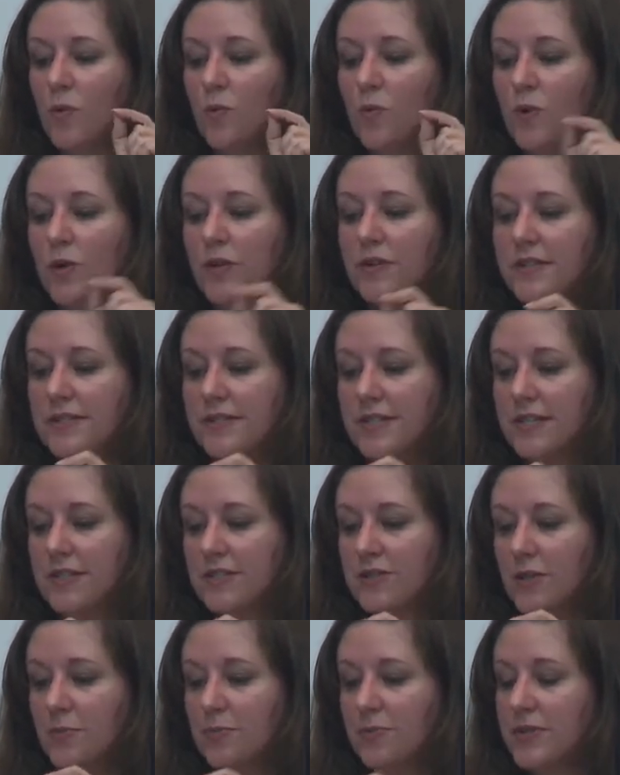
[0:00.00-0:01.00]
Will the
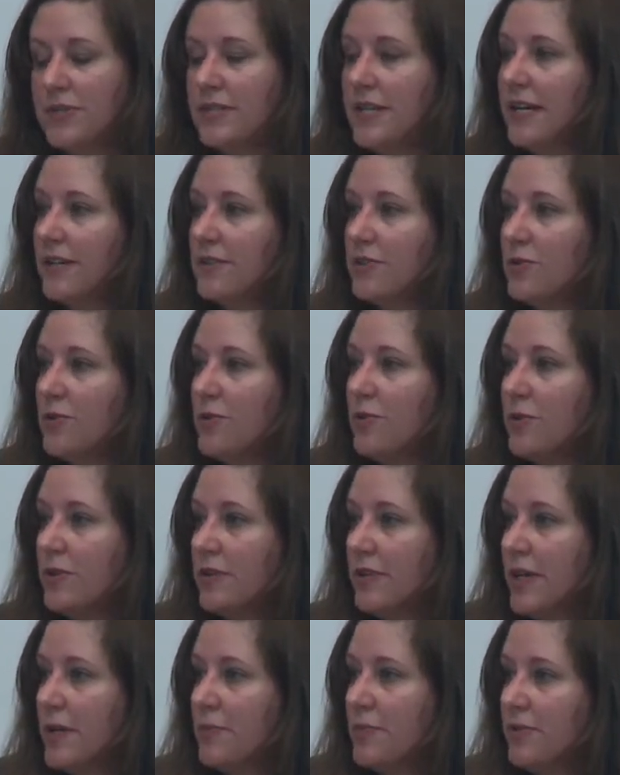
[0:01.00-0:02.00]
TISA protect
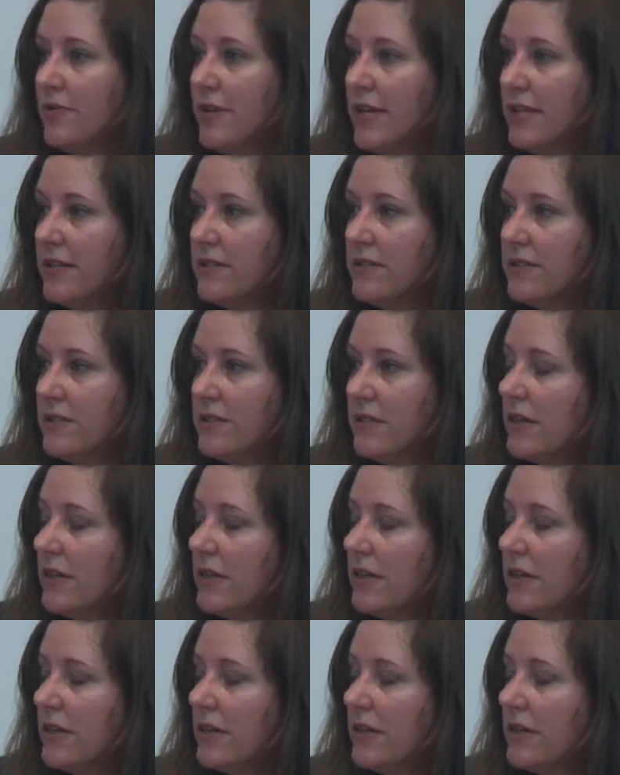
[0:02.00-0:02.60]
core labor rights?